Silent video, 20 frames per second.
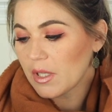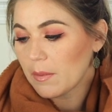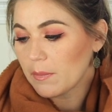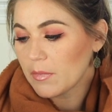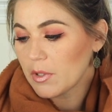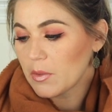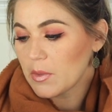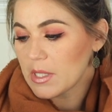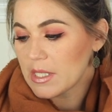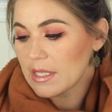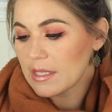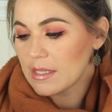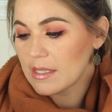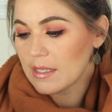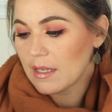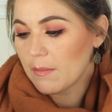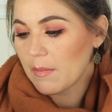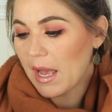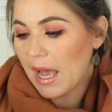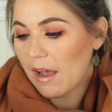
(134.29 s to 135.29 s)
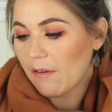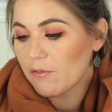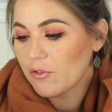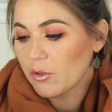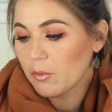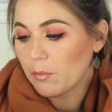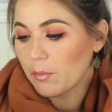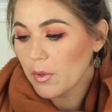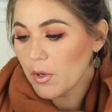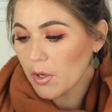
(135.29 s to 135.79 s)
the immune system
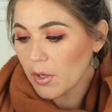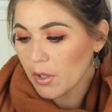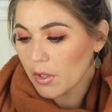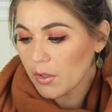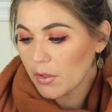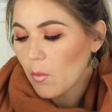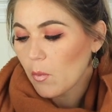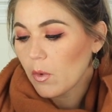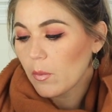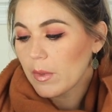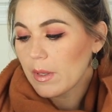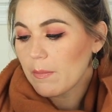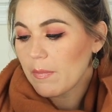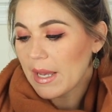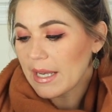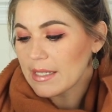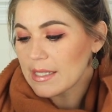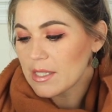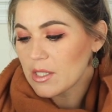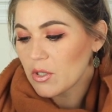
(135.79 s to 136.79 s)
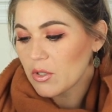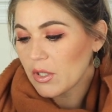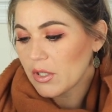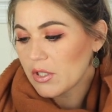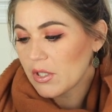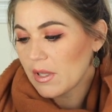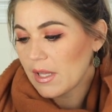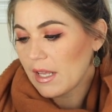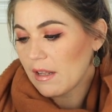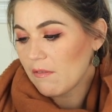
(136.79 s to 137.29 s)
after birth will be best
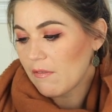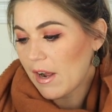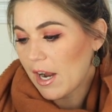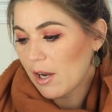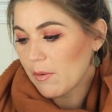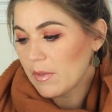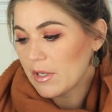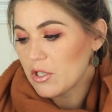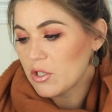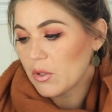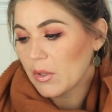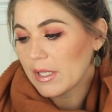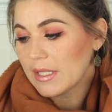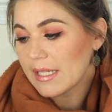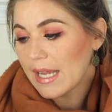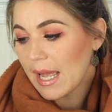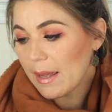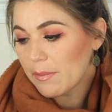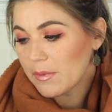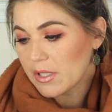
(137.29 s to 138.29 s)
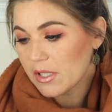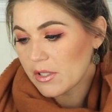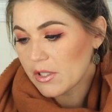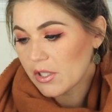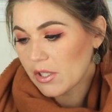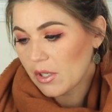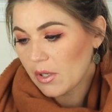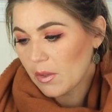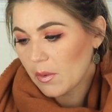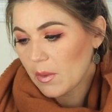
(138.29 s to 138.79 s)
suited to the environments you're adapted
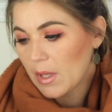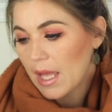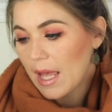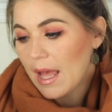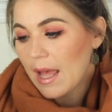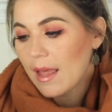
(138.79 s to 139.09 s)
to.